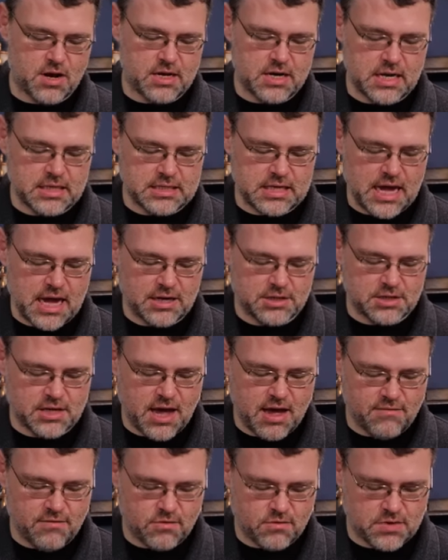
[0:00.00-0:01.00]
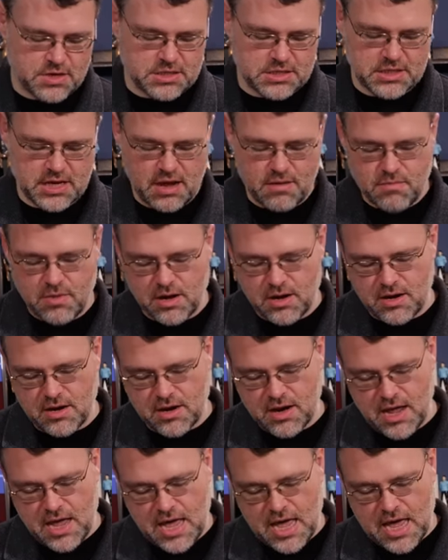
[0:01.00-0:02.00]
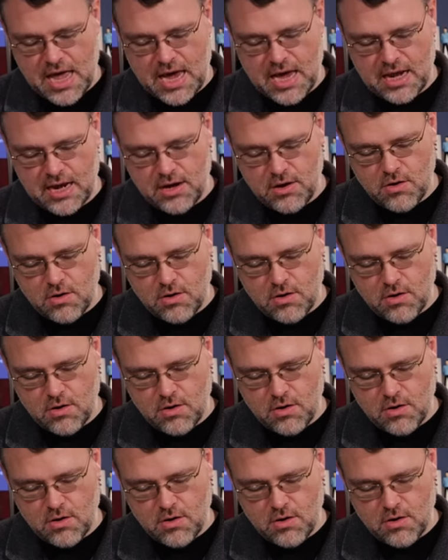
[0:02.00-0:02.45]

it doesn't actually have a reset button in it.